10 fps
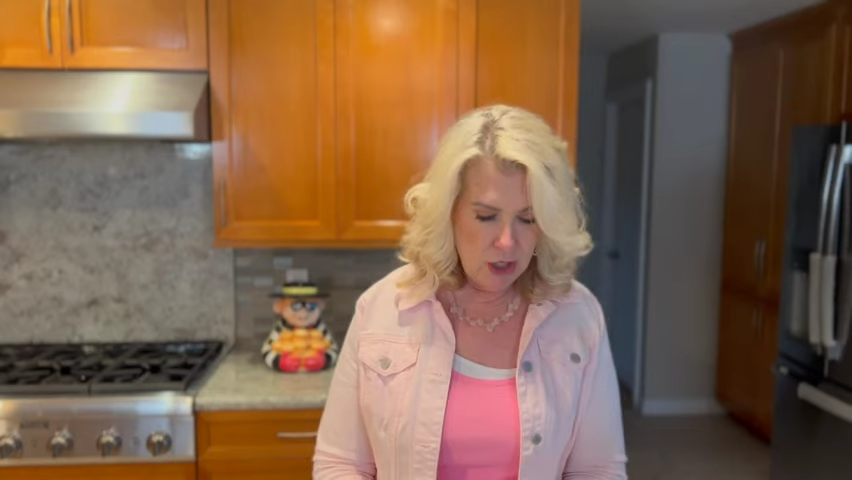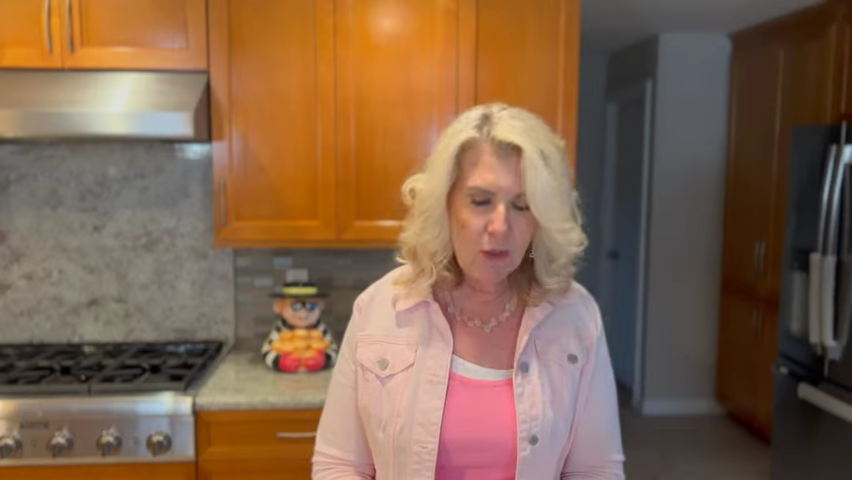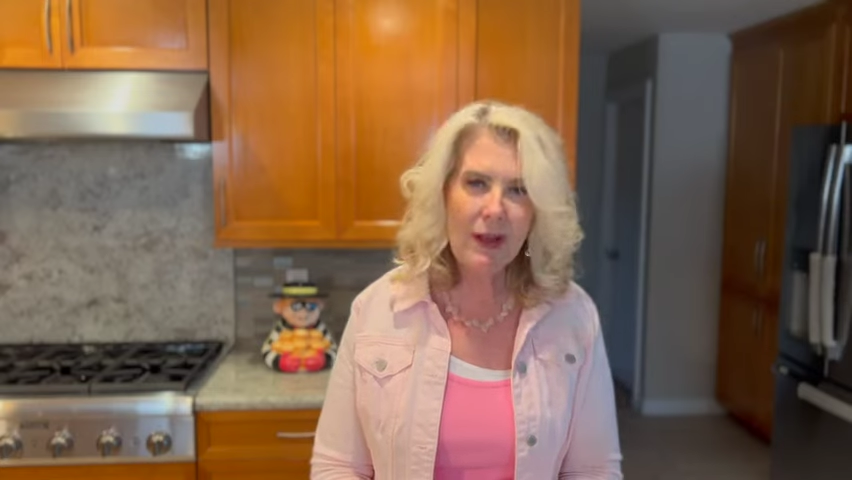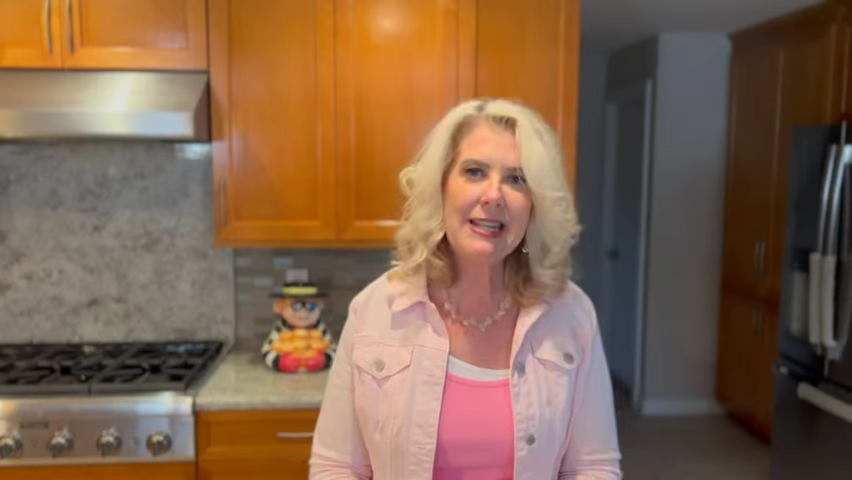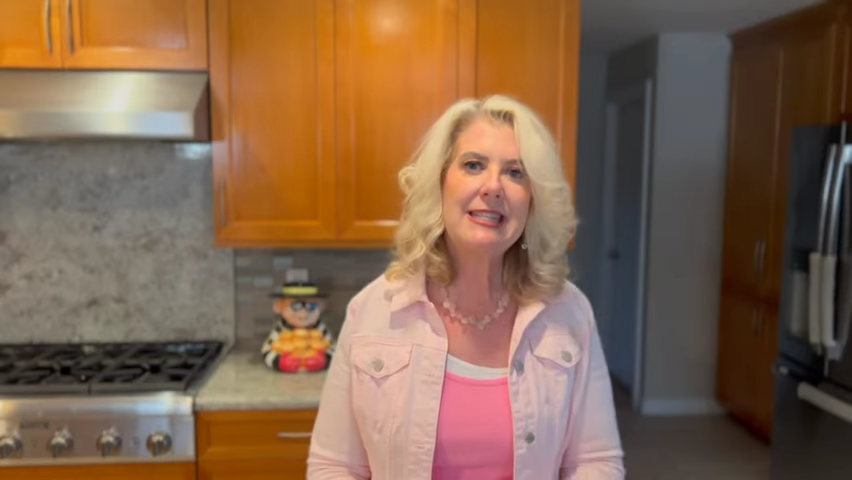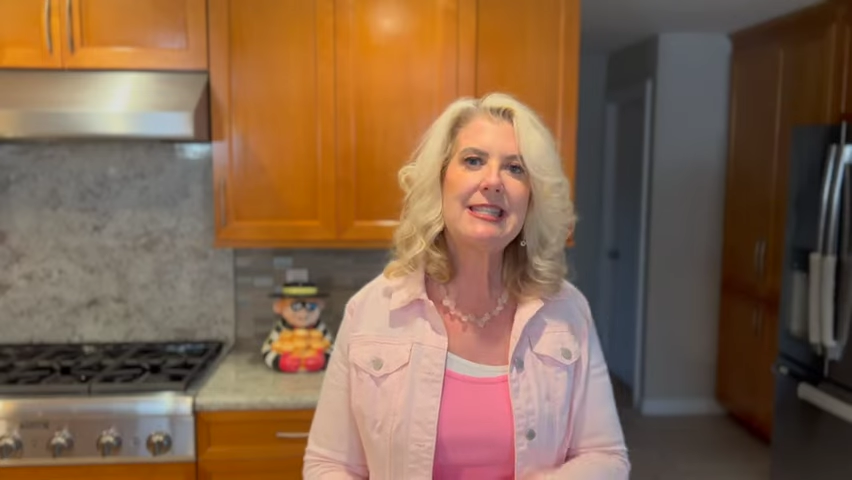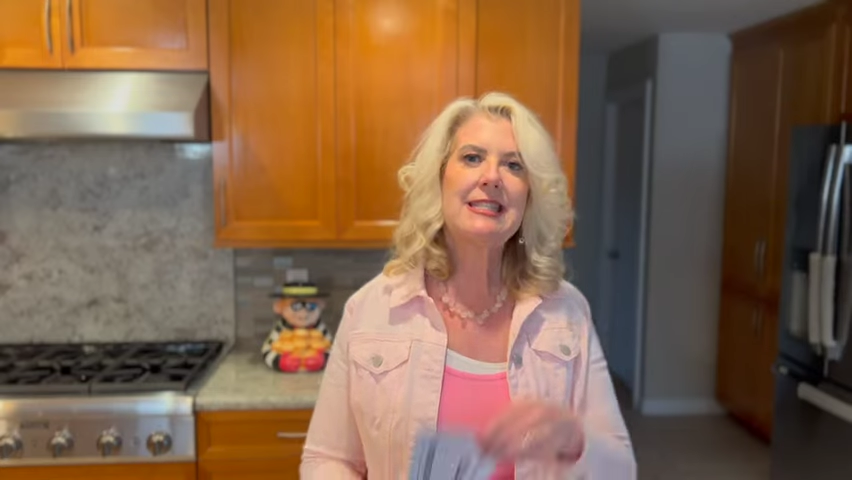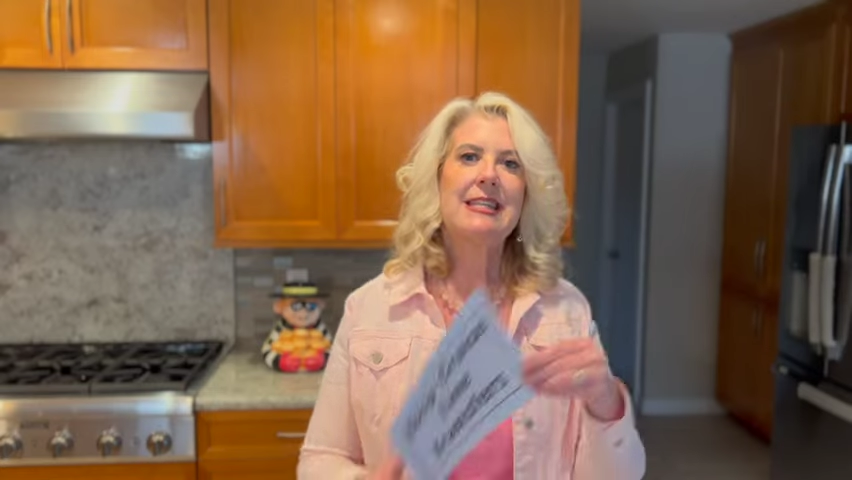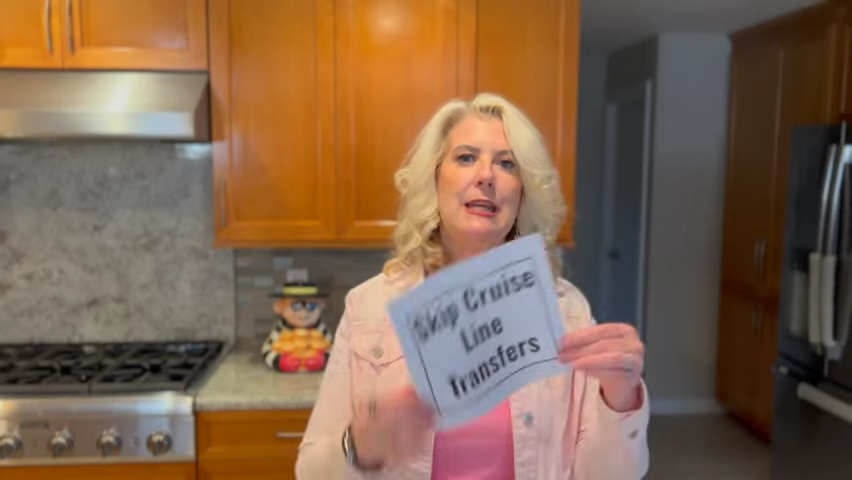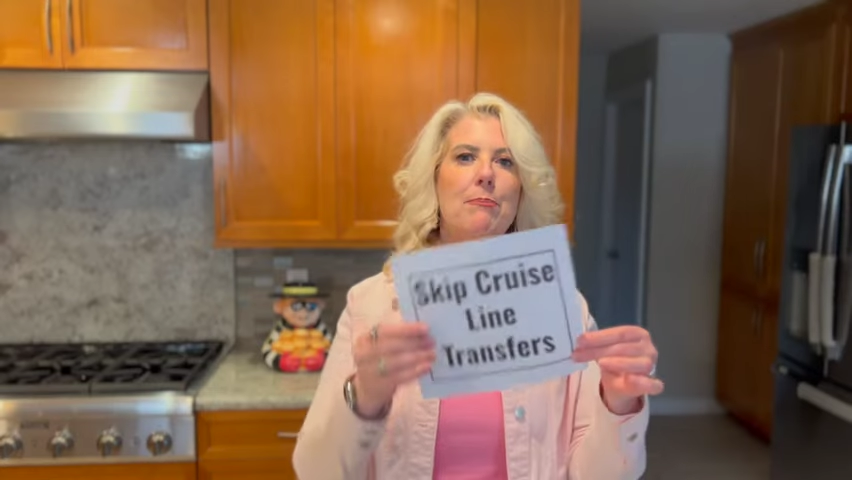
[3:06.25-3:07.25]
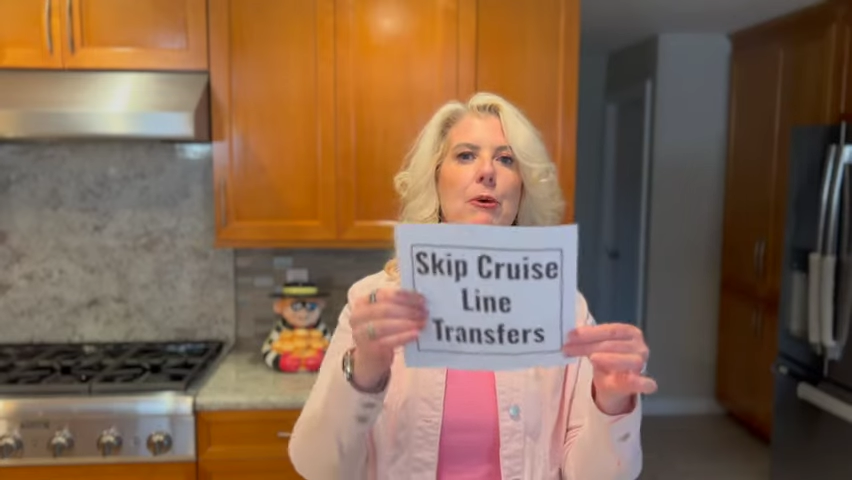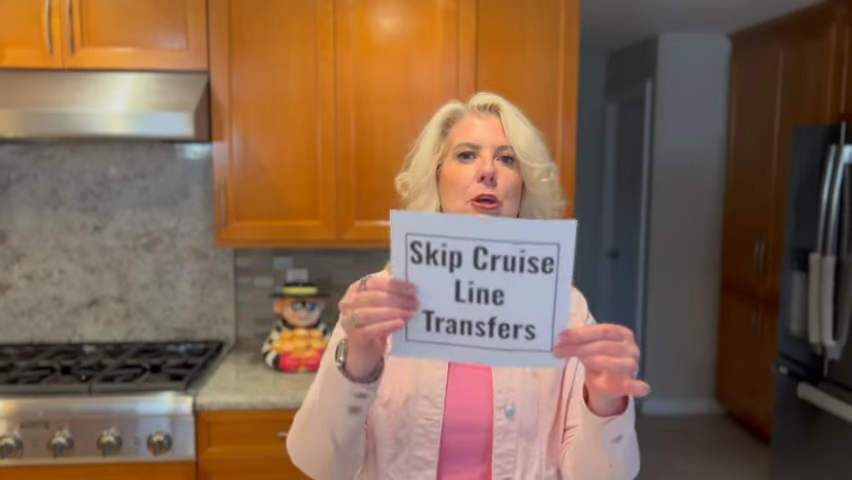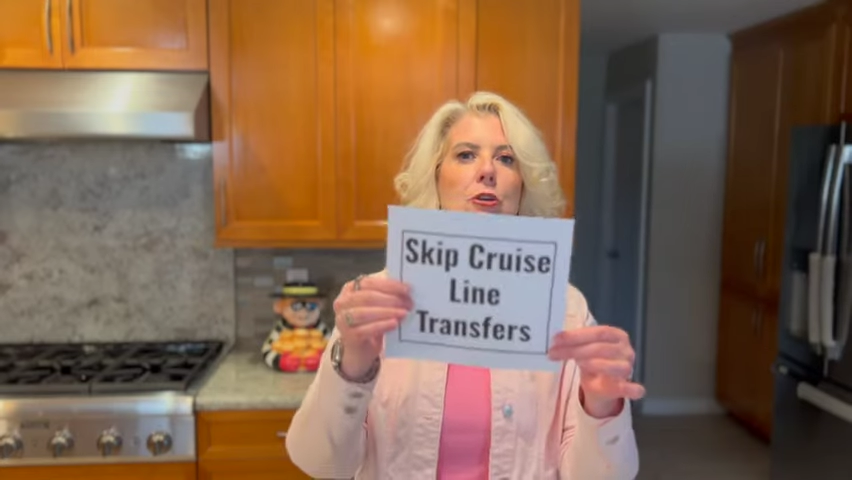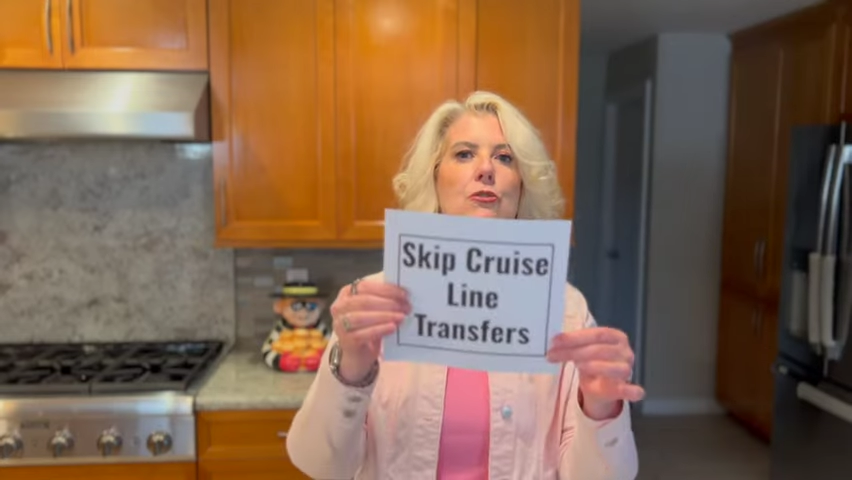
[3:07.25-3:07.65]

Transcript: you want to skip